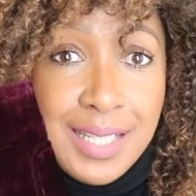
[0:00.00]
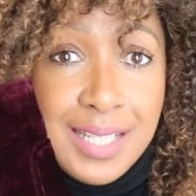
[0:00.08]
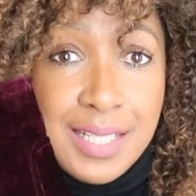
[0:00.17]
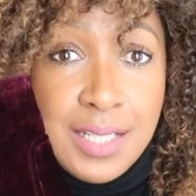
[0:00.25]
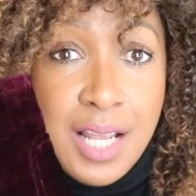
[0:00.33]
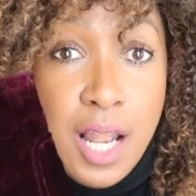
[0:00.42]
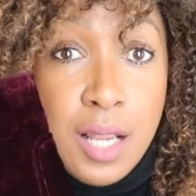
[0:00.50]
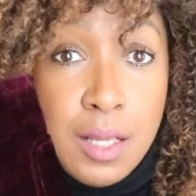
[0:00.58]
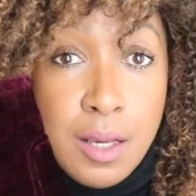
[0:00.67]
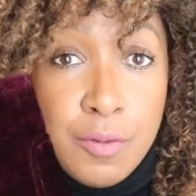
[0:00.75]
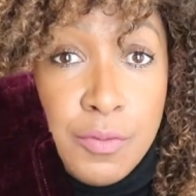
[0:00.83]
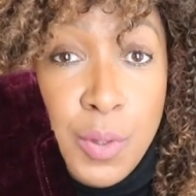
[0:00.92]
in
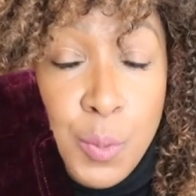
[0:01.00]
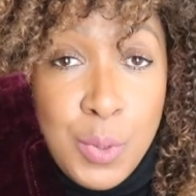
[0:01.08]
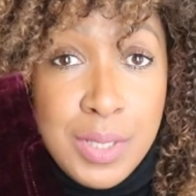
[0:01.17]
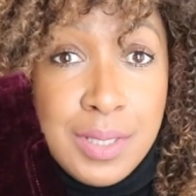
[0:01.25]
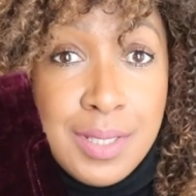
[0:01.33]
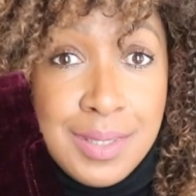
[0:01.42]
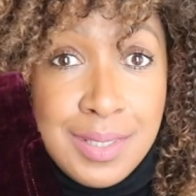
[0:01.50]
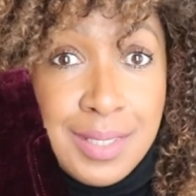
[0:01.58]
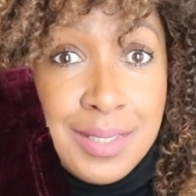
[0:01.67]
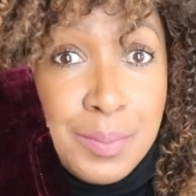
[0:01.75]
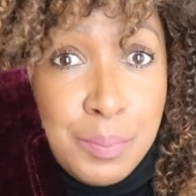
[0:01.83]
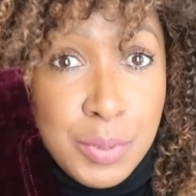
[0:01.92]
love with
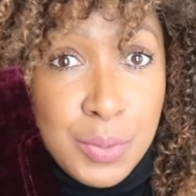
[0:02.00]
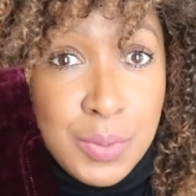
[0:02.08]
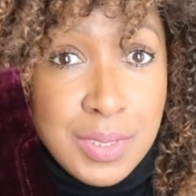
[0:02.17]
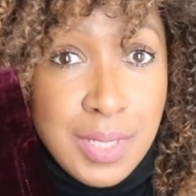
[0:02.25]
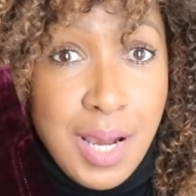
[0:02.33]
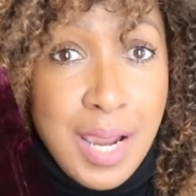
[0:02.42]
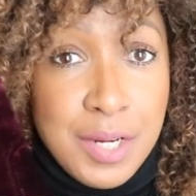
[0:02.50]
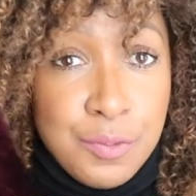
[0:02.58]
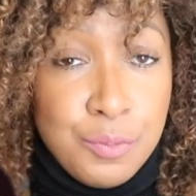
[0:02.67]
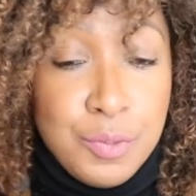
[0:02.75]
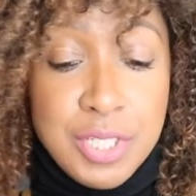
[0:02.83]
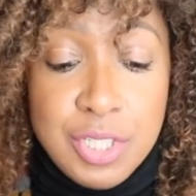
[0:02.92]
these boots. I
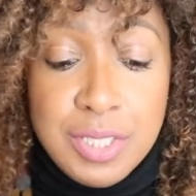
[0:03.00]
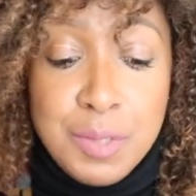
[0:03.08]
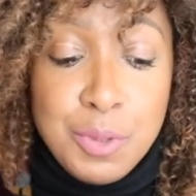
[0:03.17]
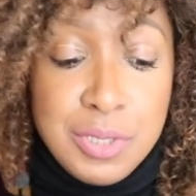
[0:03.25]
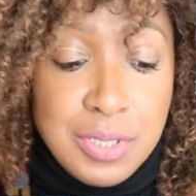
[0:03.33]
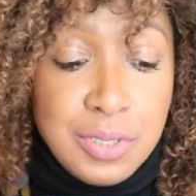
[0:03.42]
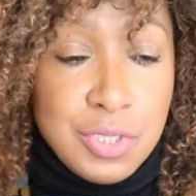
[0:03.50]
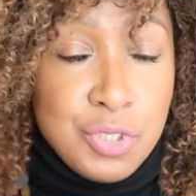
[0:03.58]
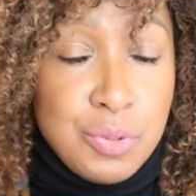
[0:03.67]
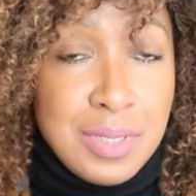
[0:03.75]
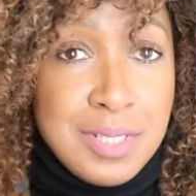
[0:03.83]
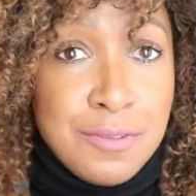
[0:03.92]
originally wanted the
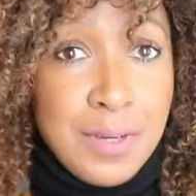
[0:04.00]
Dries